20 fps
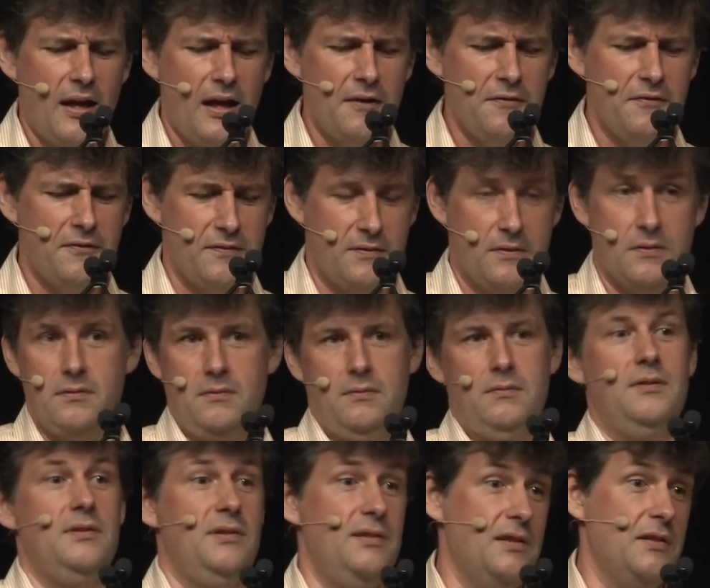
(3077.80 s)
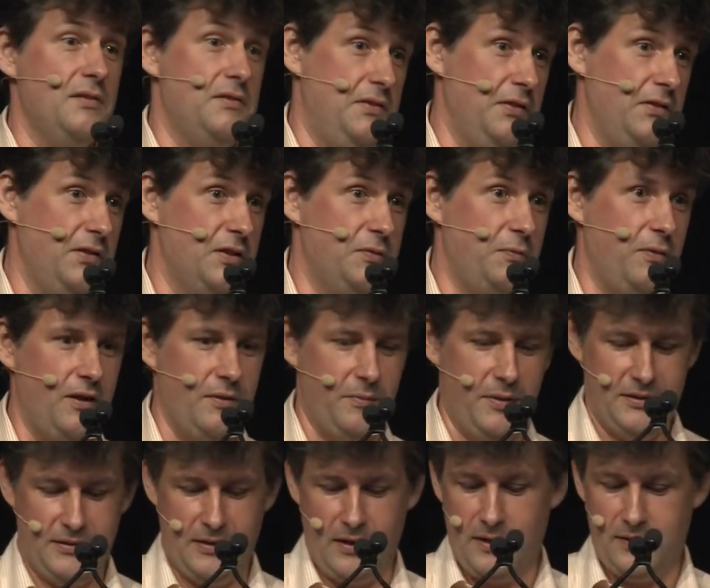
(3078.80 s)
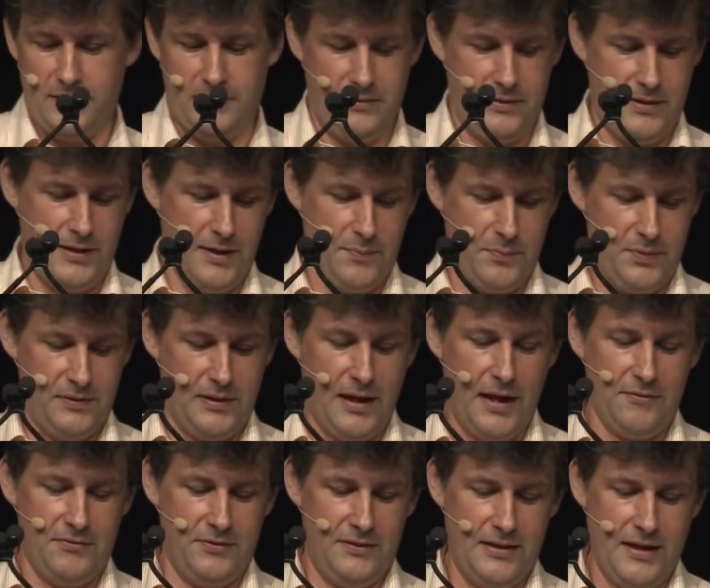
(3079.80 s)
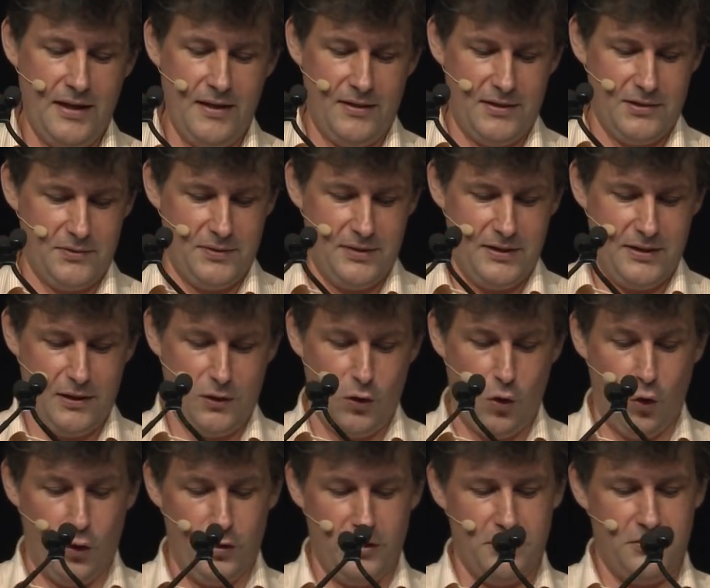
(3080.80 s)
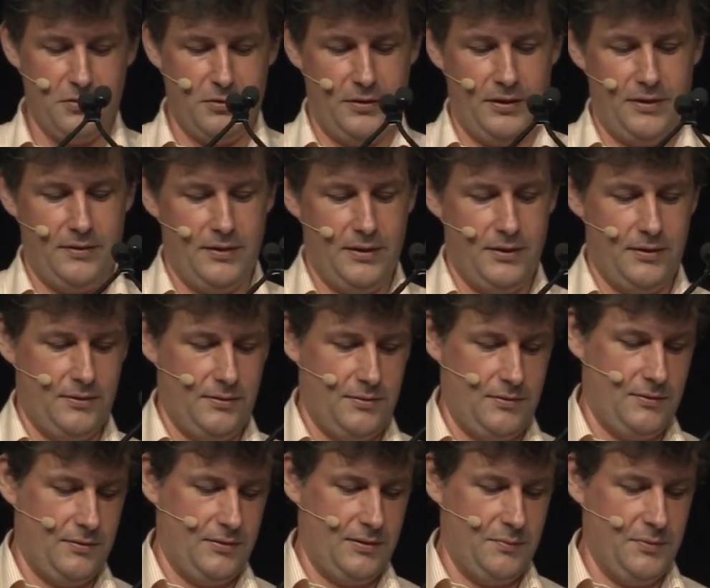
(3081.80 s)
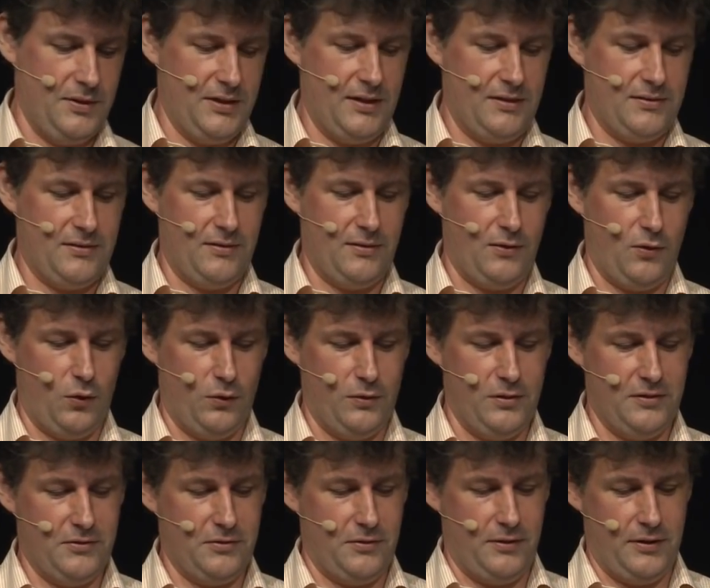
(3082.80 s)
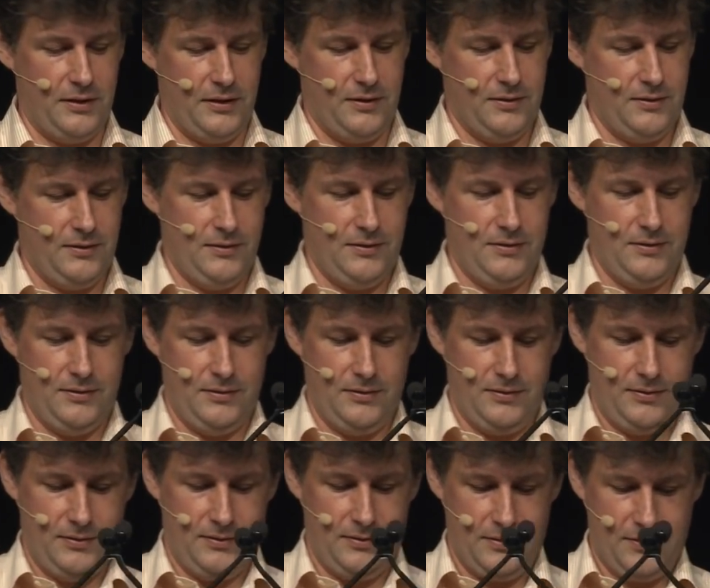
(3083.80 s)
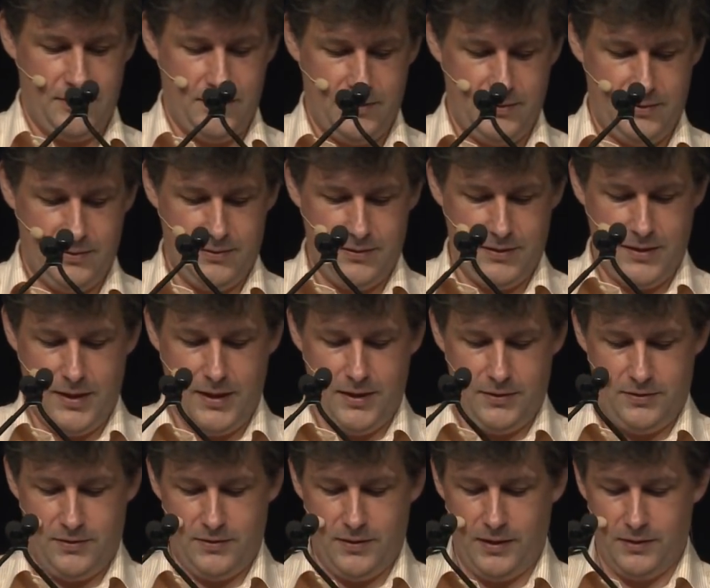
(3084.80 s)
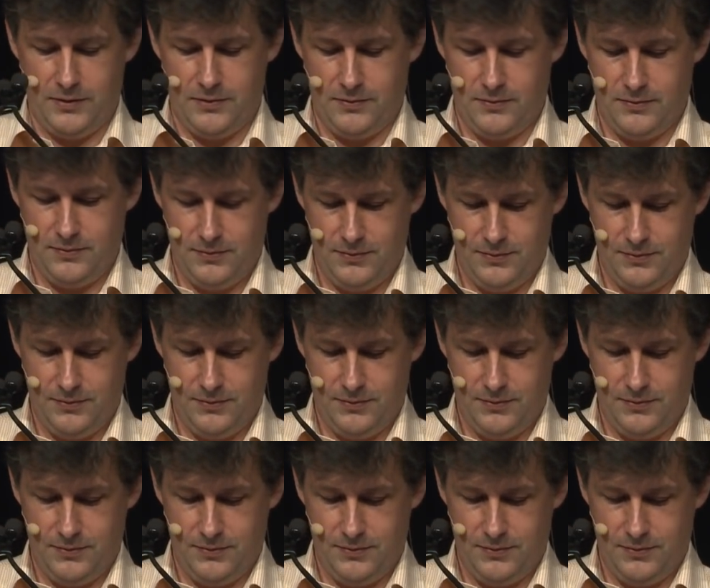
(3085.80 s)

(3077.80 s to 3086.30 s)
I've this is the serious part of my talk, so you can't be laughing now because we're going to get hortatory, right? Let me get to the hortatory H section.